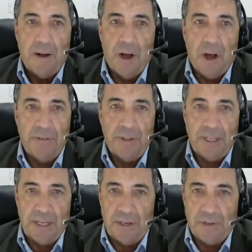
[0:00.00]
over the
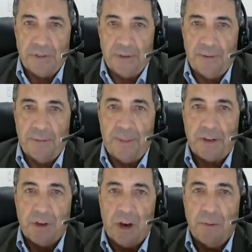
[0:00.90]
years,
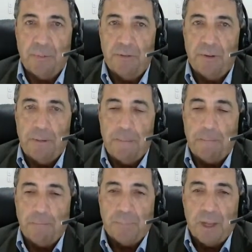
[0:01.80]
that type of
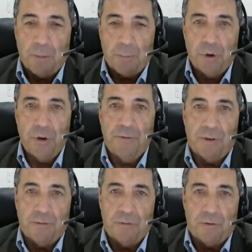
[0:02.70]

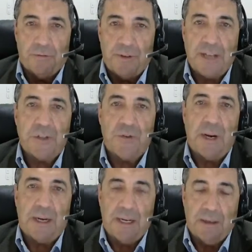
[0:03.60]
approval or fast
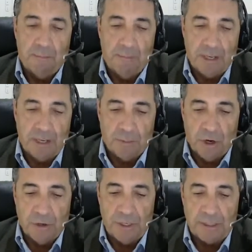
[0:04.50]
tracking major
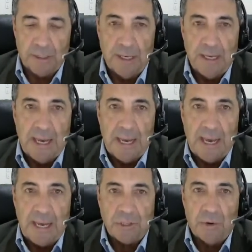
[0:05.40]
projects
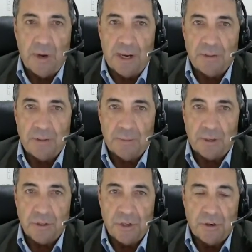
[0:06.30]
has created some
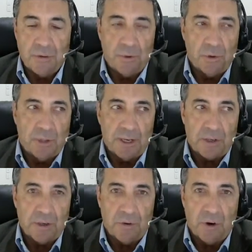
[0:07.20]
considerable
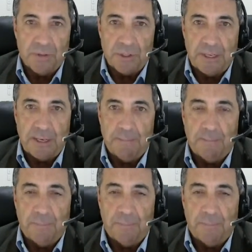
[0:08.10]
controversy.